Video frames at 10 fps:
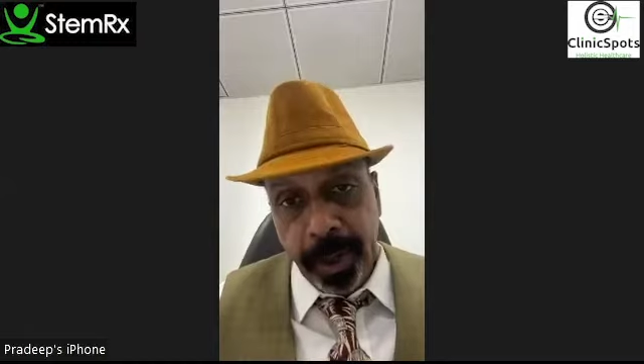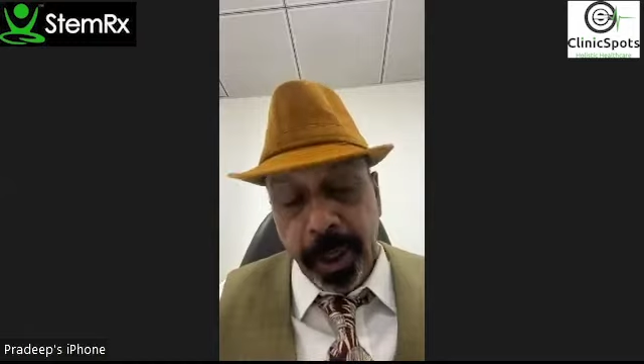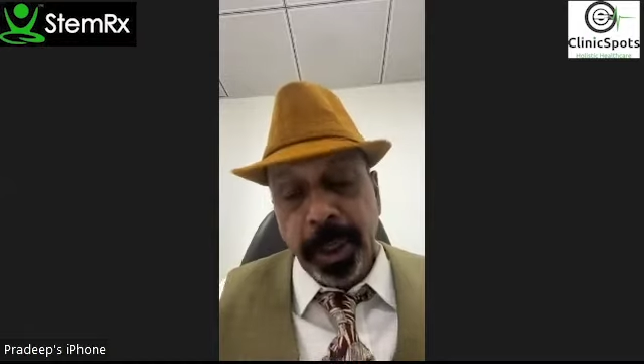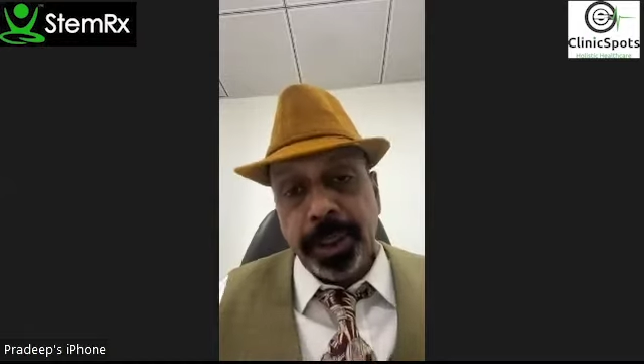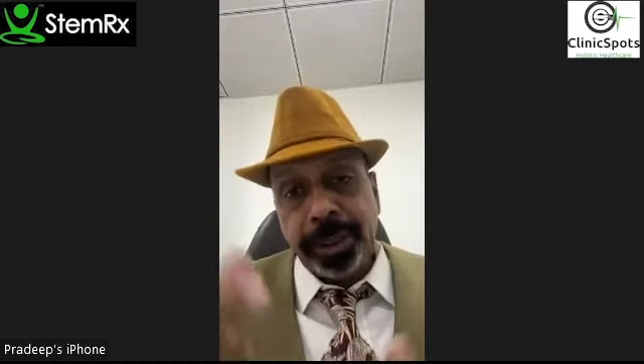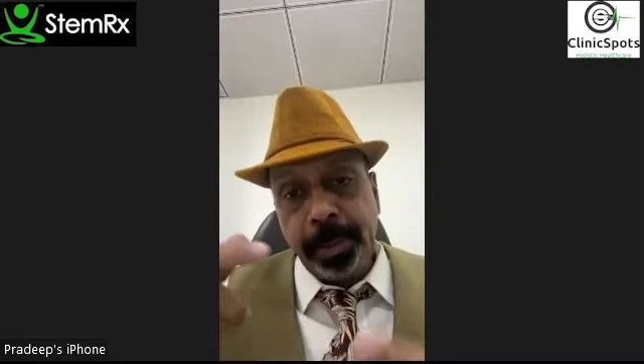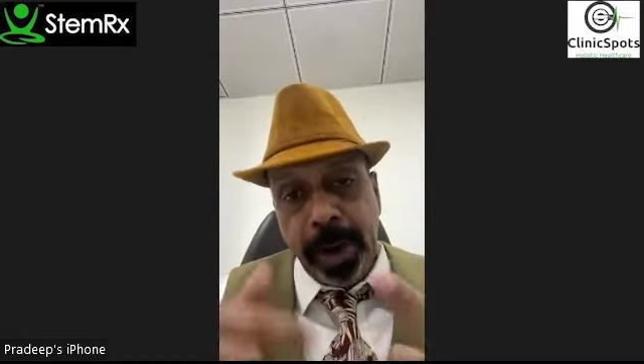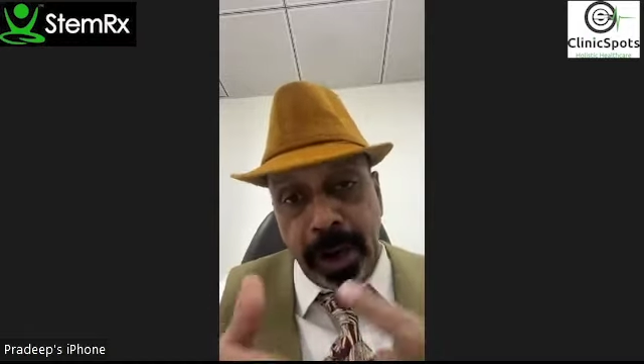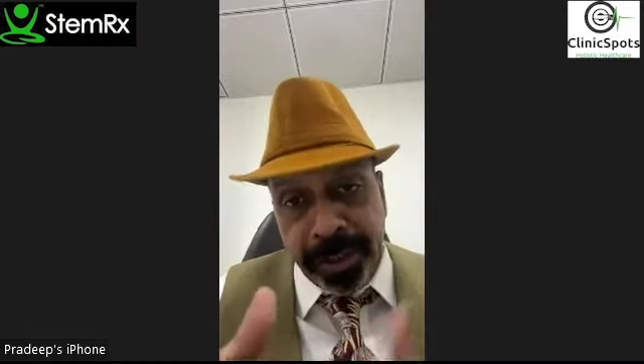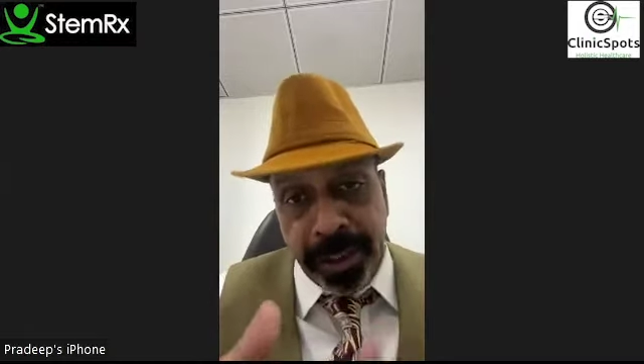
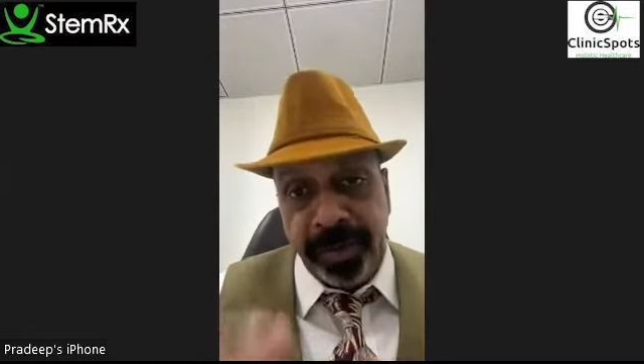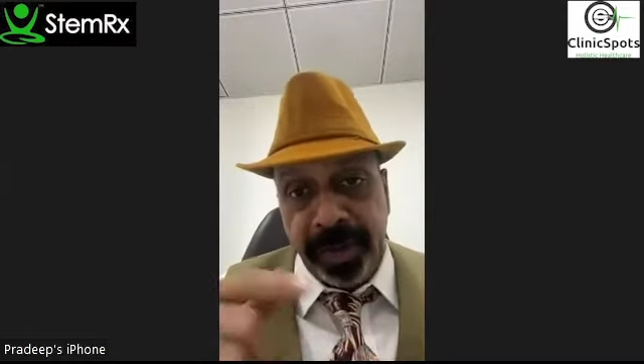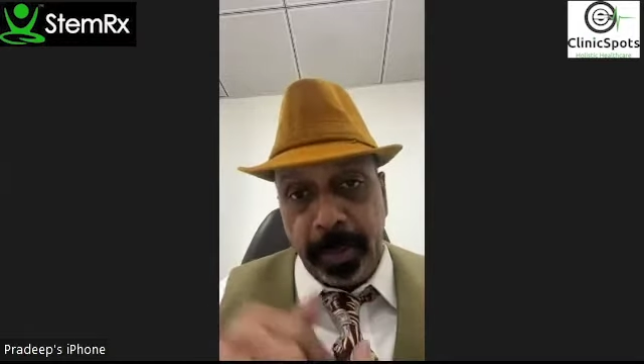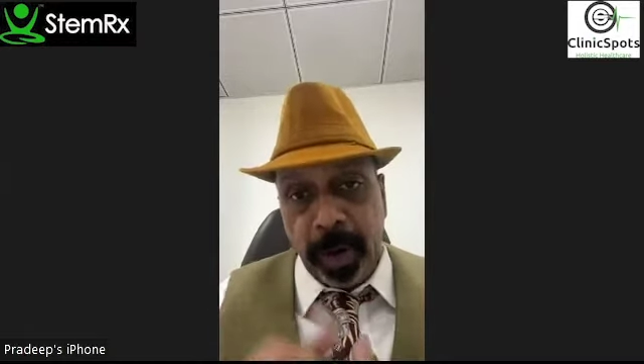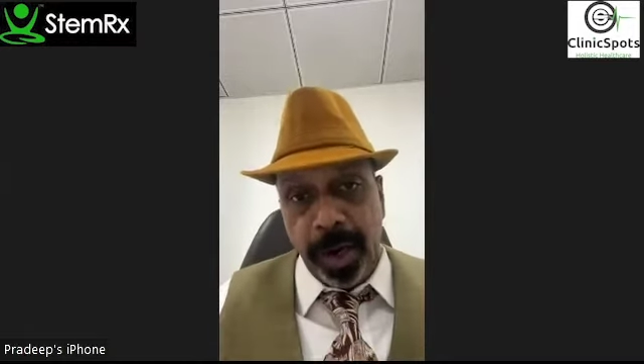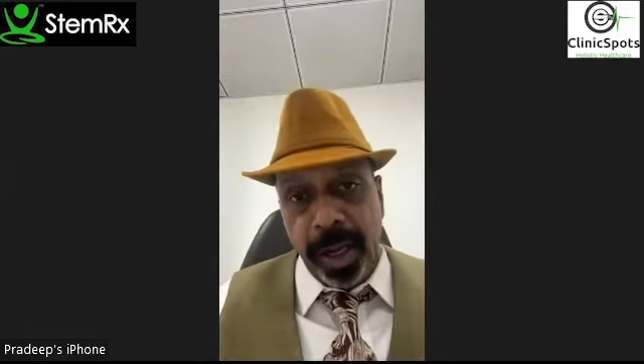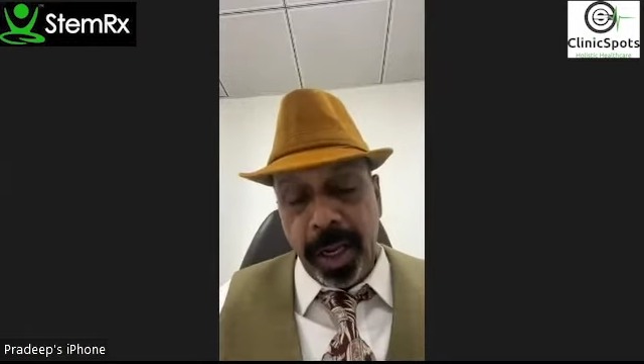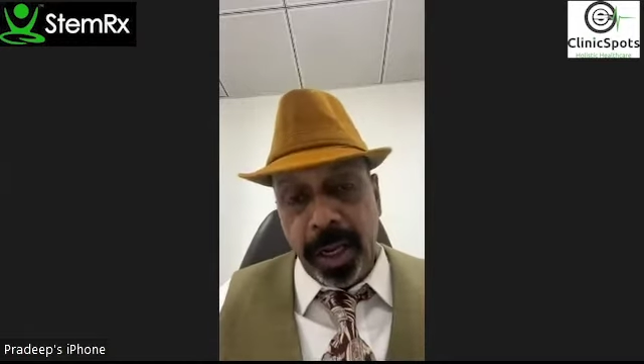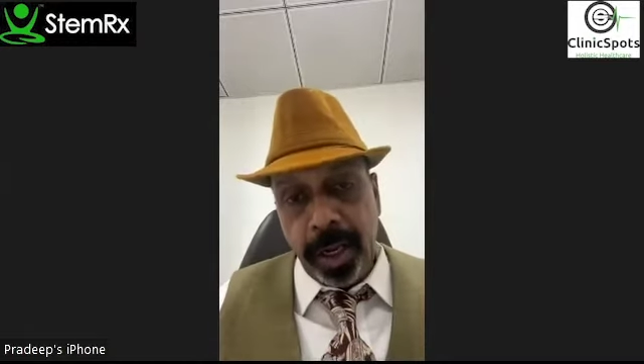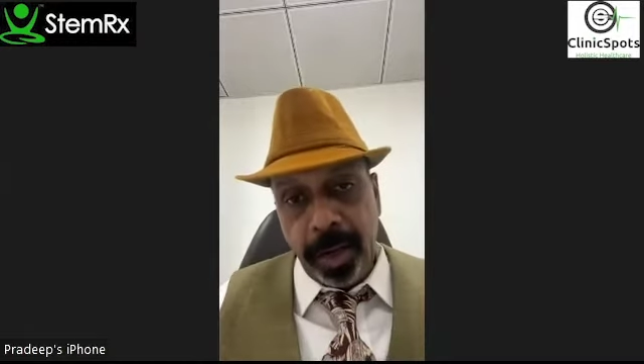symbiosis of the body